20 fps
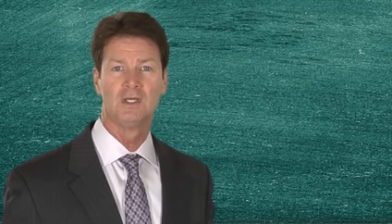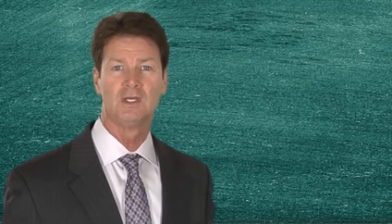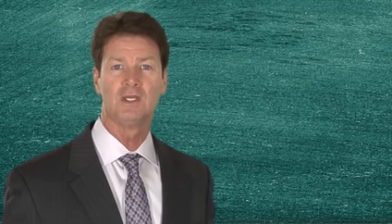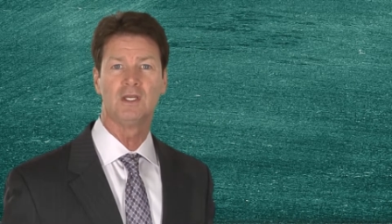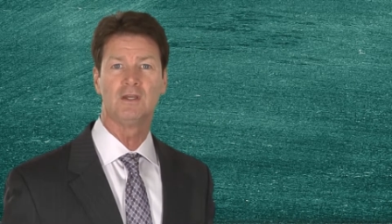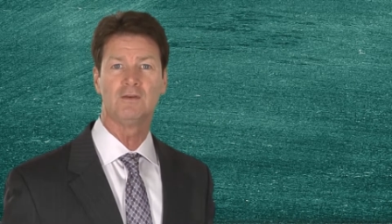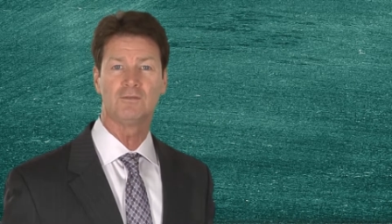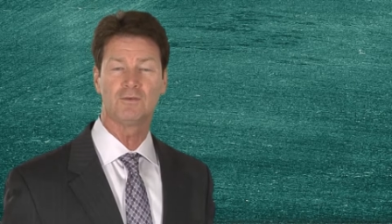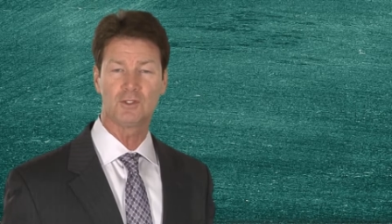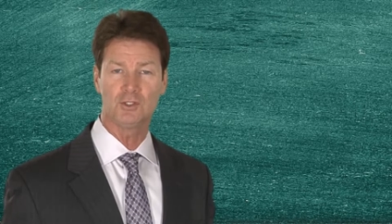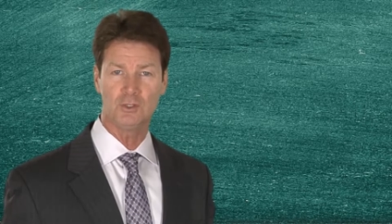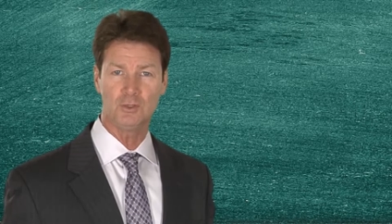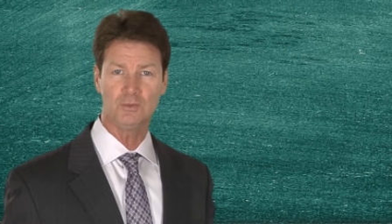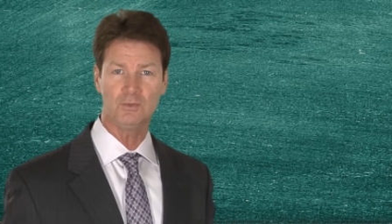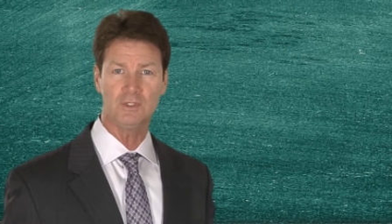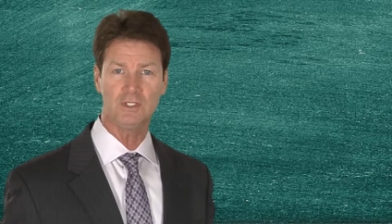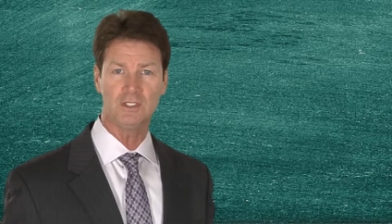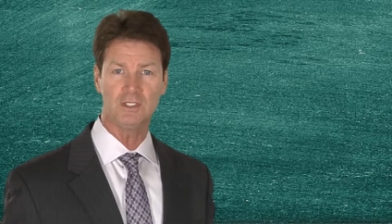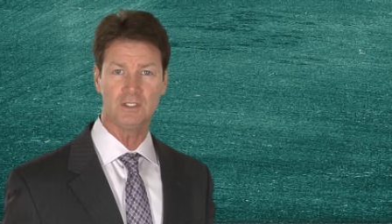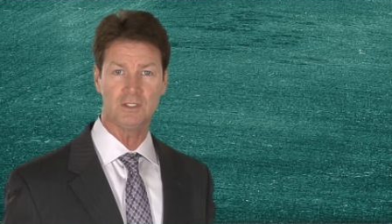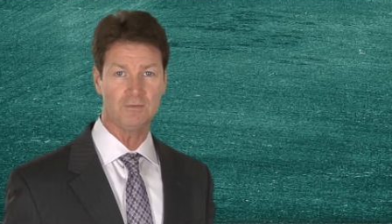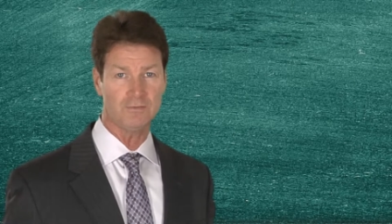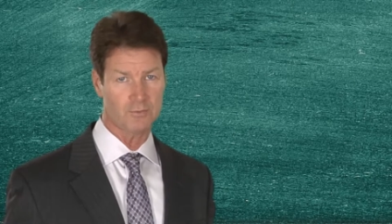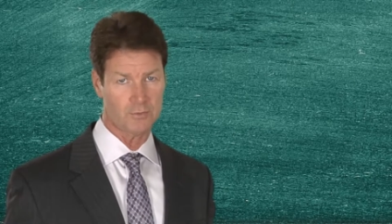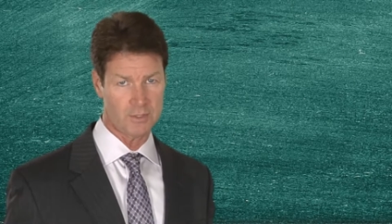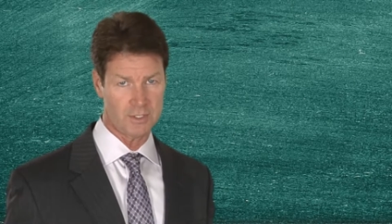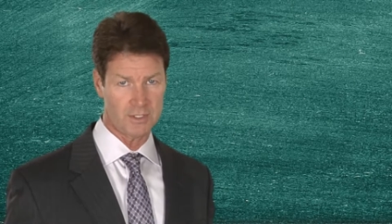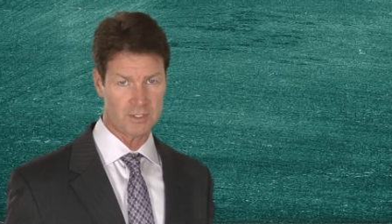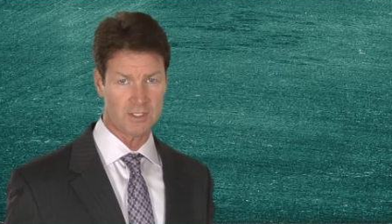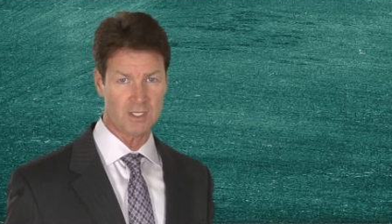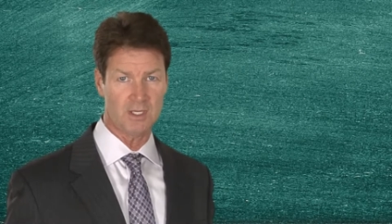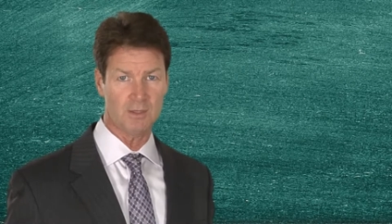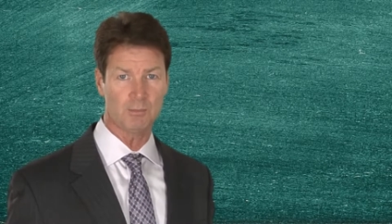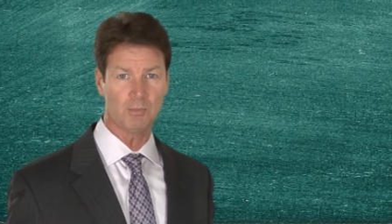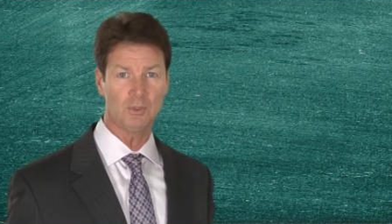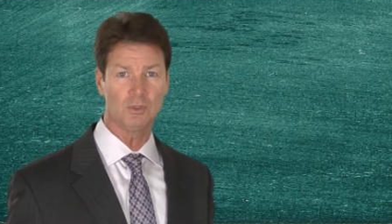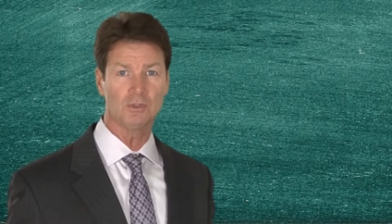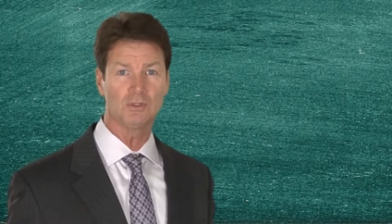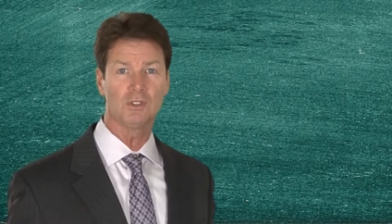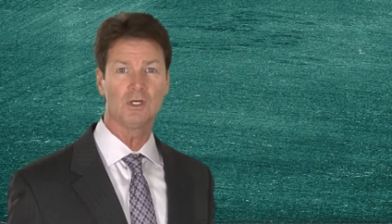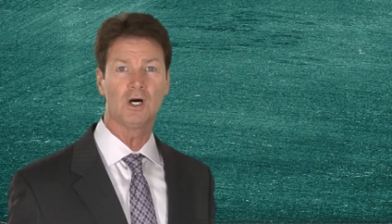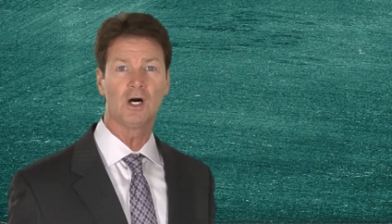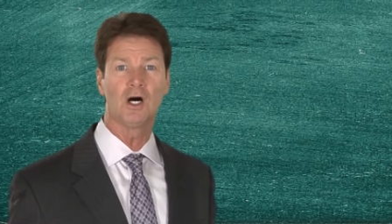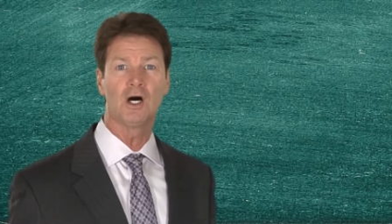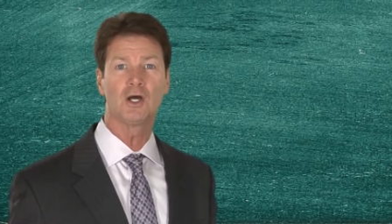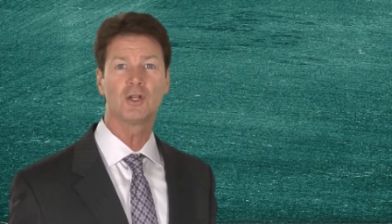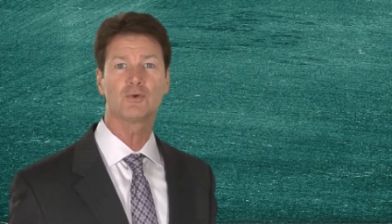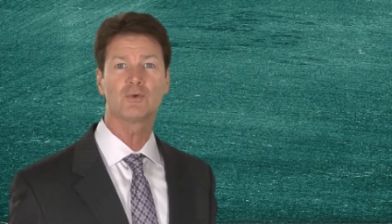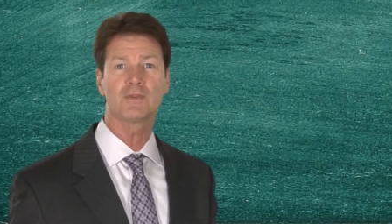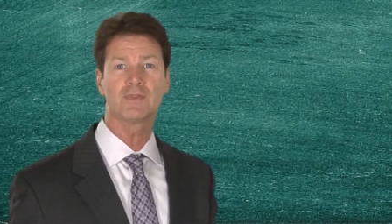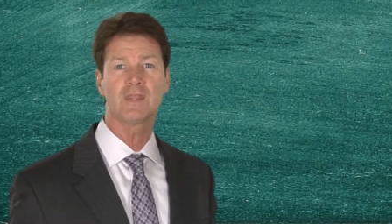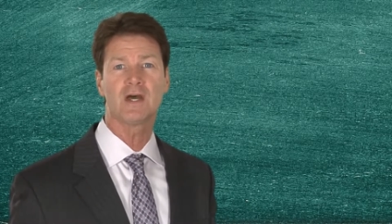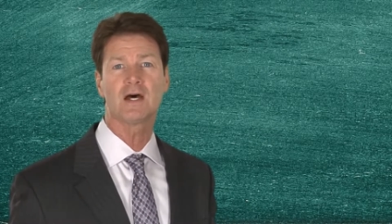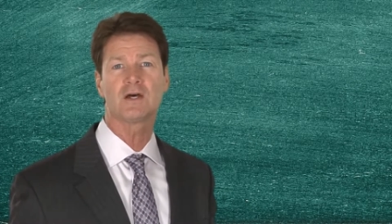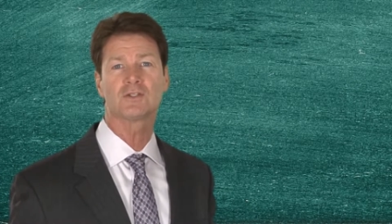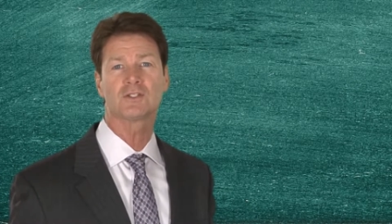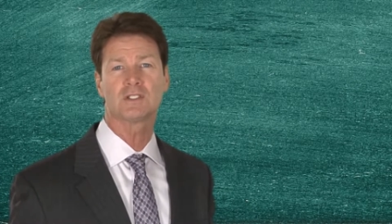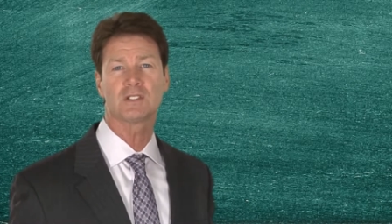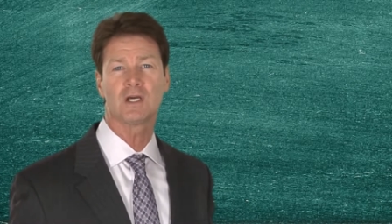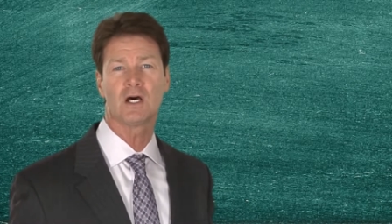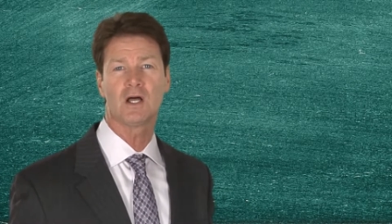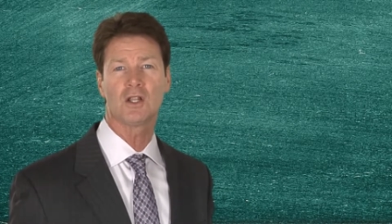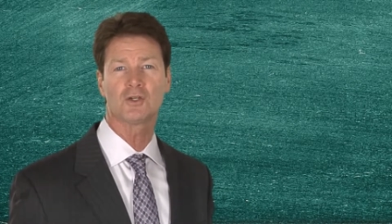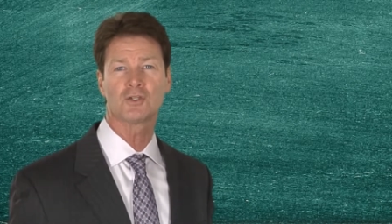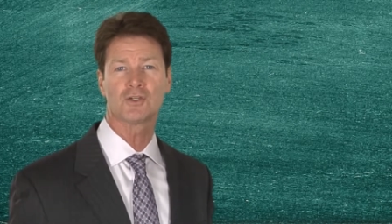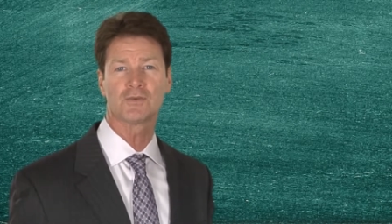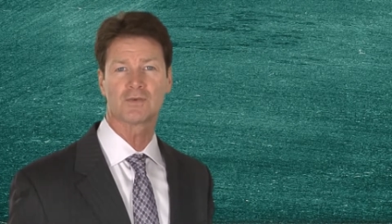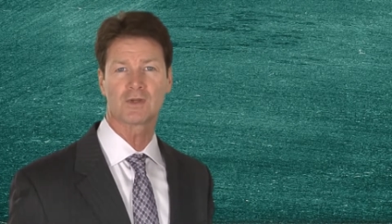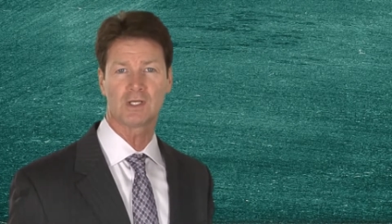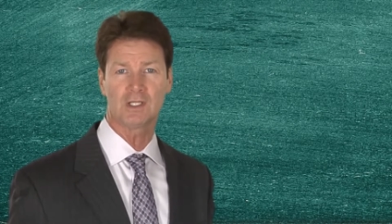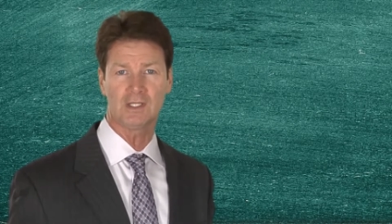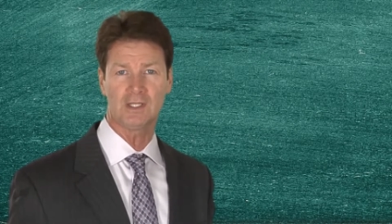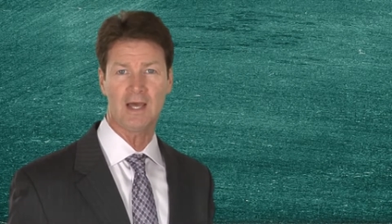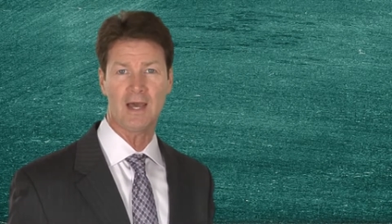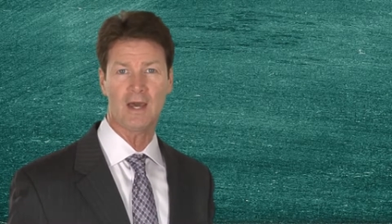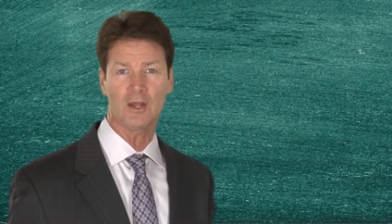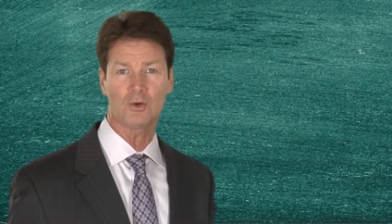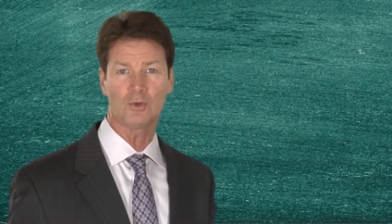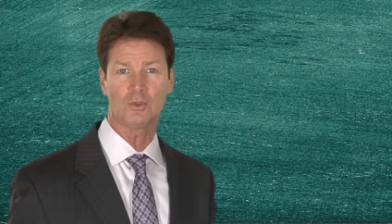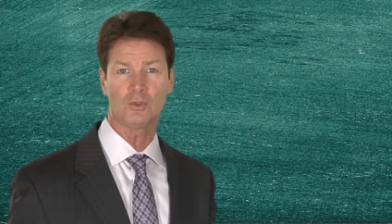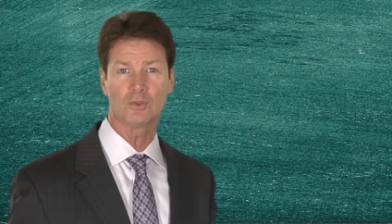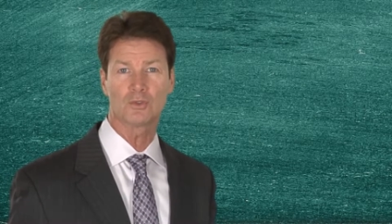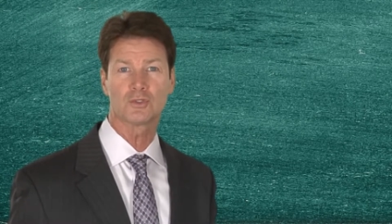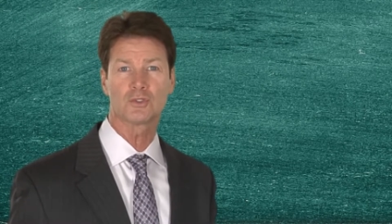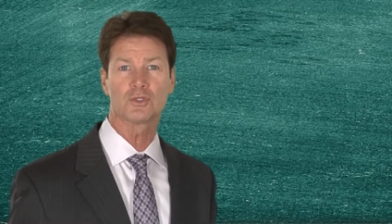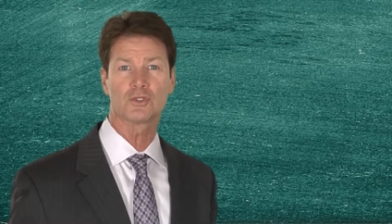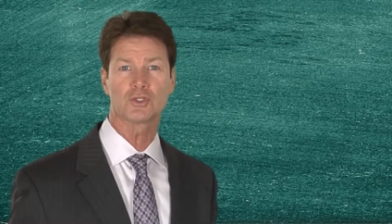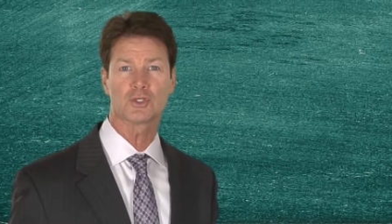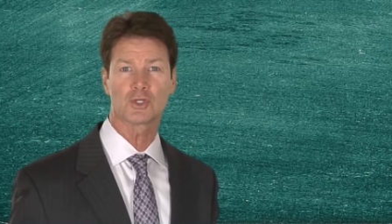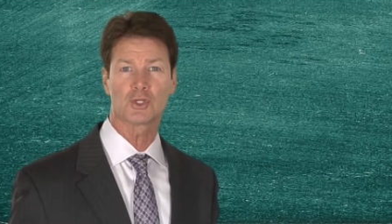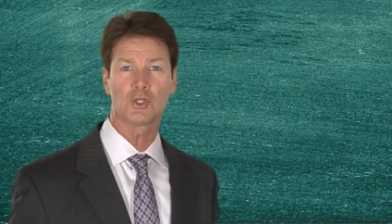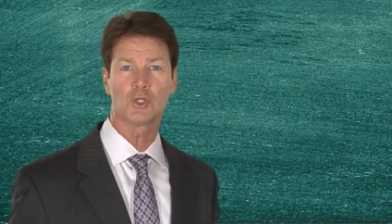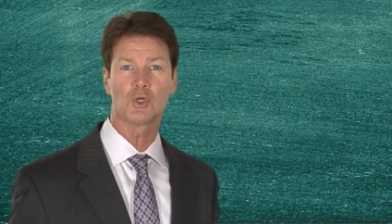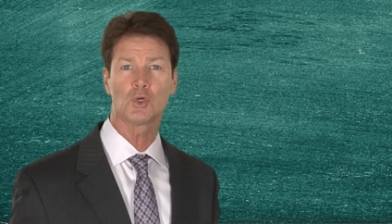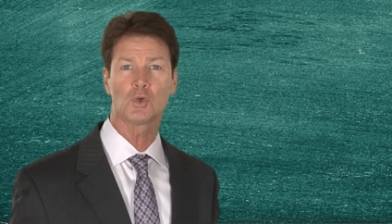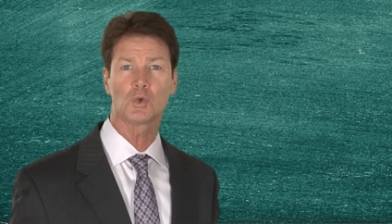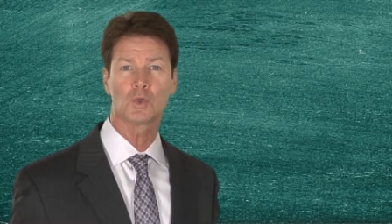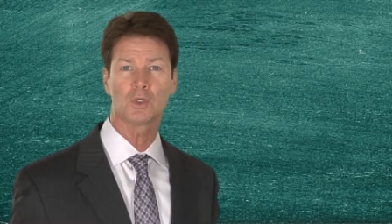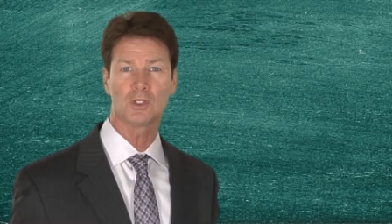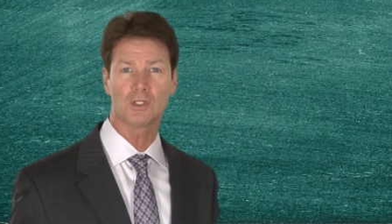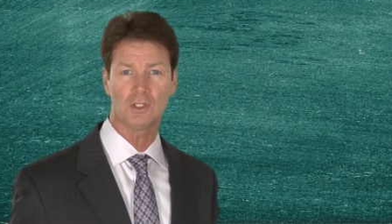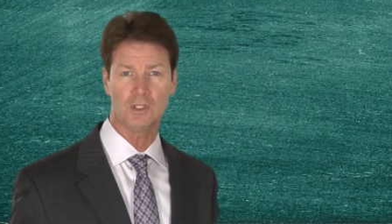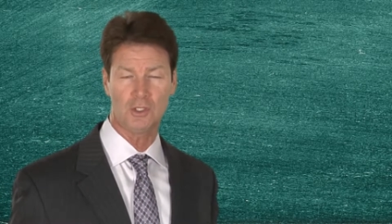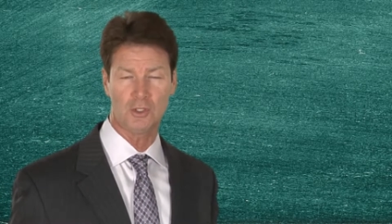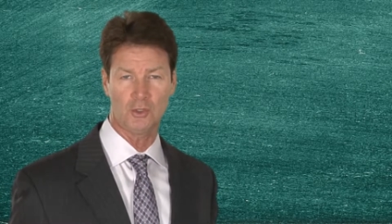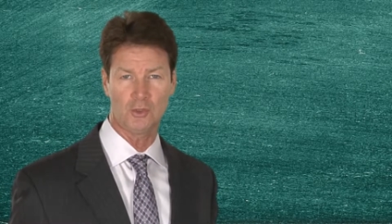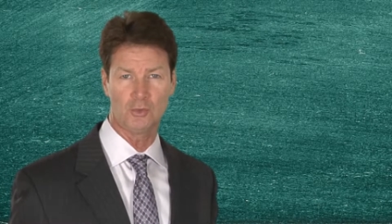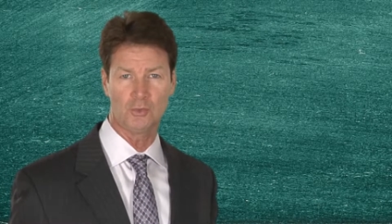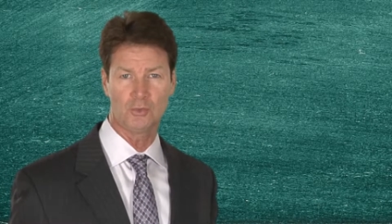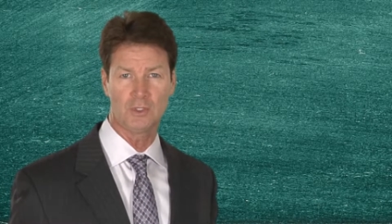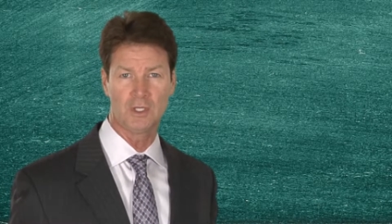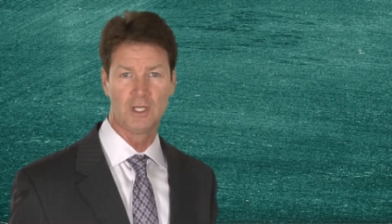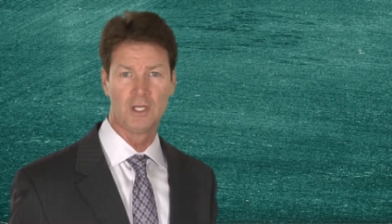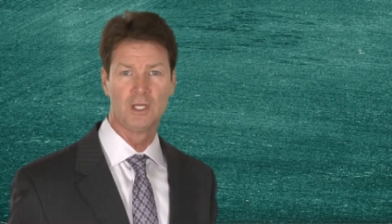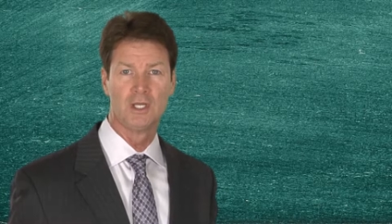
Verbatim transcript: If you need, for example, $100,000 of collateral to secure a loan,